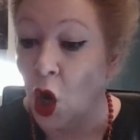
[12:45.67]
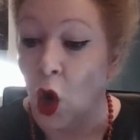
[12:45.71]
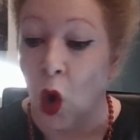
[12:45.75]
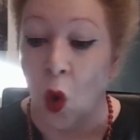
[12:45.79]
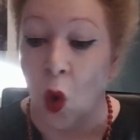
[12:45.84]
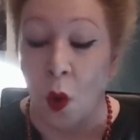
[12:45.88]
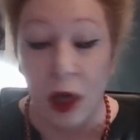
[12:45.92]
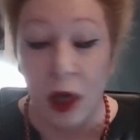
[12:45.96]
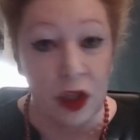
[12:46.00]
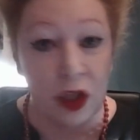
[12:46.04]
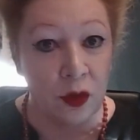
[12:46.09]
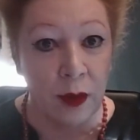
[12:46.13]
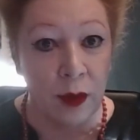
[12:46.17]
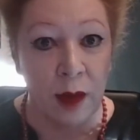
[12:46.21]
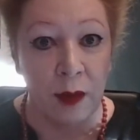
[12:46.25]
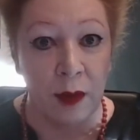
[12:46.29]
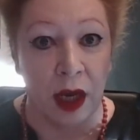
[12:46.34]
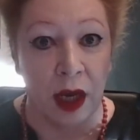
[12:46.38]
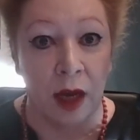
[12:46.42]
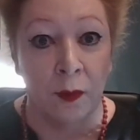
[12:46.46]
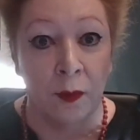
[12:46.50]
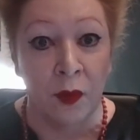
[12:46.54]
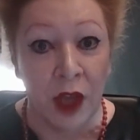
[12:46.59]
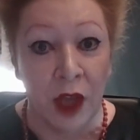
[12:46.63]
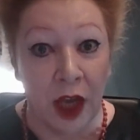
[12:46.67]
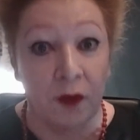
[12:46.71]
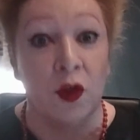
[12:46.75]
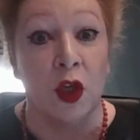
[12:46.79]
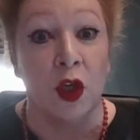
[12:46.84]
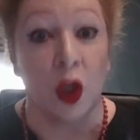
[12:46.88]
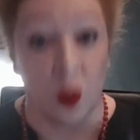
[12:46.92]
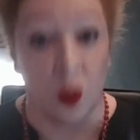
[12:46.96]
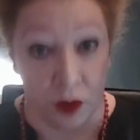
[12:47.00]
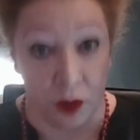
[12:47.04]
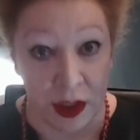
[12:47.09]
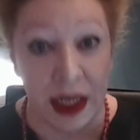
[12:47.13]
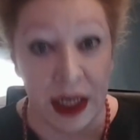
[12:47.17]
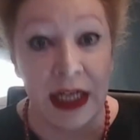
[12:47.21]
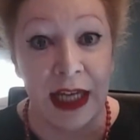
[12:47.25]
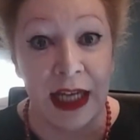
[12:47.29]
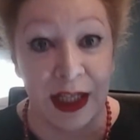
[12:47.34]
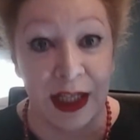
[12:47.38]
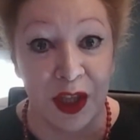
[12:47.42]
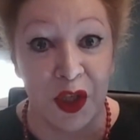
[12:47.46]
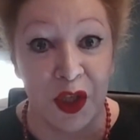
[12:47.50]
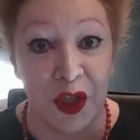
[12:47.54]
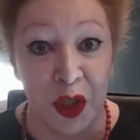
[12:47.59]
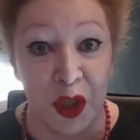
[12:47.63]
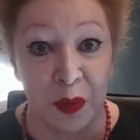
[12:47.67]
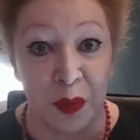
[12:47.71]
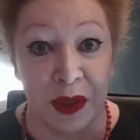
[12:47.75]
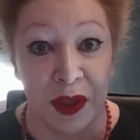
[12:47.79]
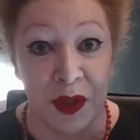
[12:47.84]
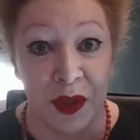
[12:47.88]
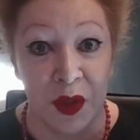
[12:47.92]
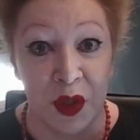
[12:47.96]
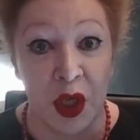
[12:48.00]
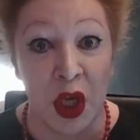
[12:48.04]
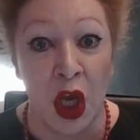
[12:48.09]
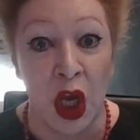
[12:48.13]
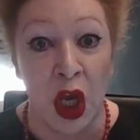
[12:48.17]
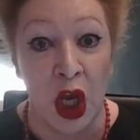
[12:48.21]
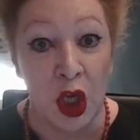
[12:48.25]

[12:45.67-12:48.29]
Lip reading: Always remember, if you're critiquing the disciplines,